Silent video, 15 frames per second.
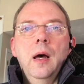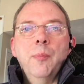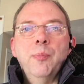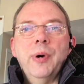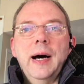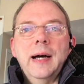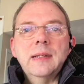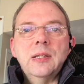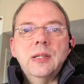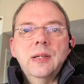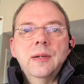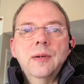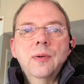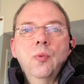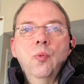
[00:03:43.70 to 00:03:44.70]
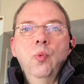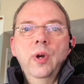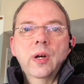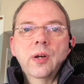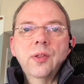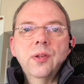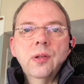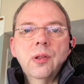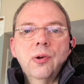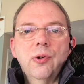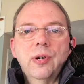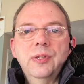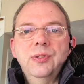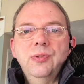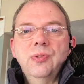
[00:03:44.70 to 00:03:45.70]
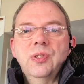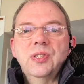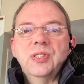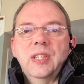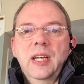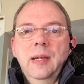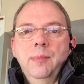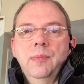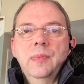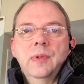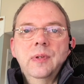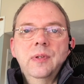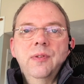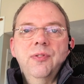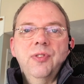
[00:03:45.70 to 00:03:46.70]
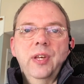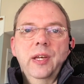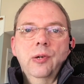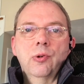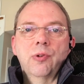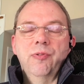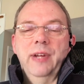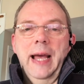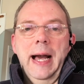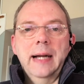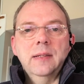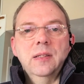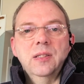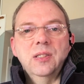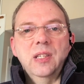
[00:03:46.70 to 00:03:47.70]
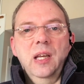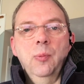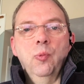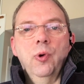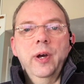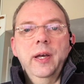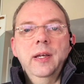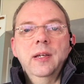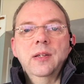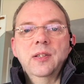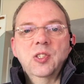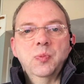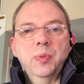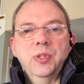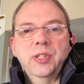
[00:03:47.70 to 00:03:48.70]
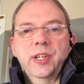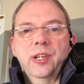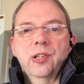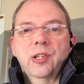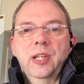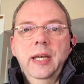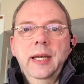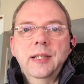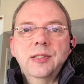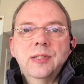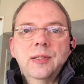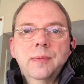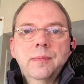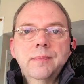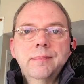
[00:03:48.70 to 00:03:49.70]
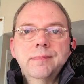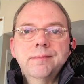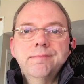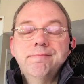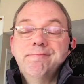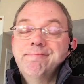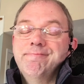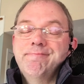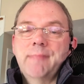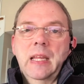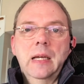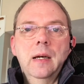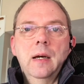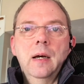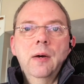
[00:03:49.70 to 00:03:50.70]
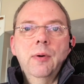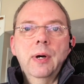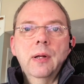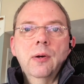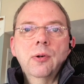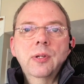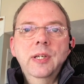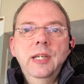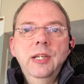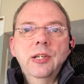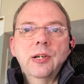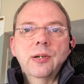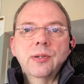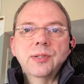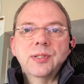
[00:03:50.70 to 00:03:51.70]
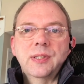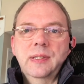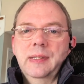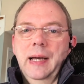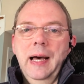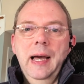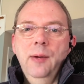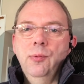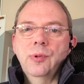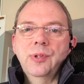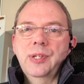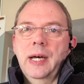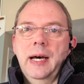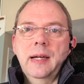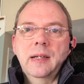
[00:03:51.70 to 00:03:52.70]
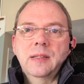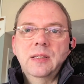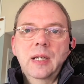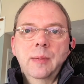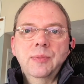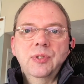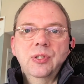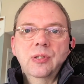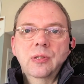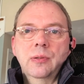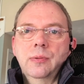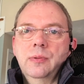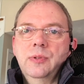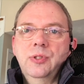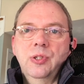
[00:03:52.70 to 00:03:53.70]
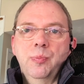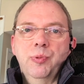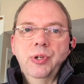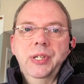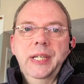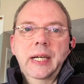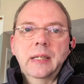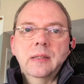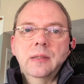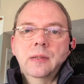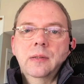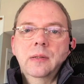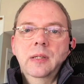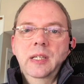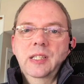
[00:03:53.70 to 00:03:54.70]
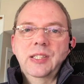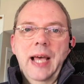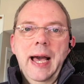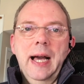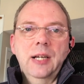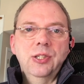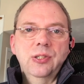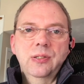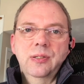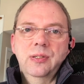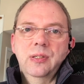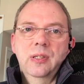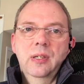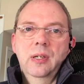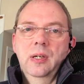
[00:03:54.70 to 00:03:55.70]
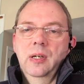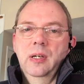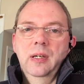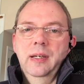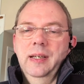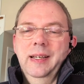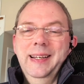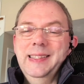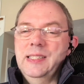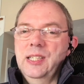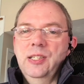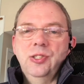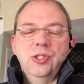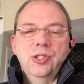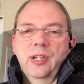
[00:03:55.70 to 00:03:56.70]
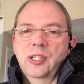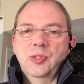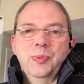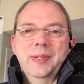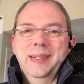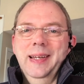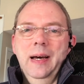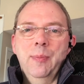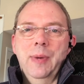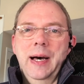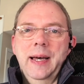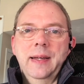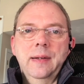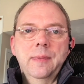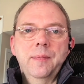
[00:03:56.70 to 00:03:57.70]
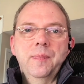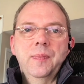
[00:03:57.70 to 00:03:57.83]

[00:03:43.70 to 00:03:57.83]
But will the Lord do the same thing or react the same way in this particular case? Well, only He knows, and I will not attempt to predict His actions. It's His judgment, not mine.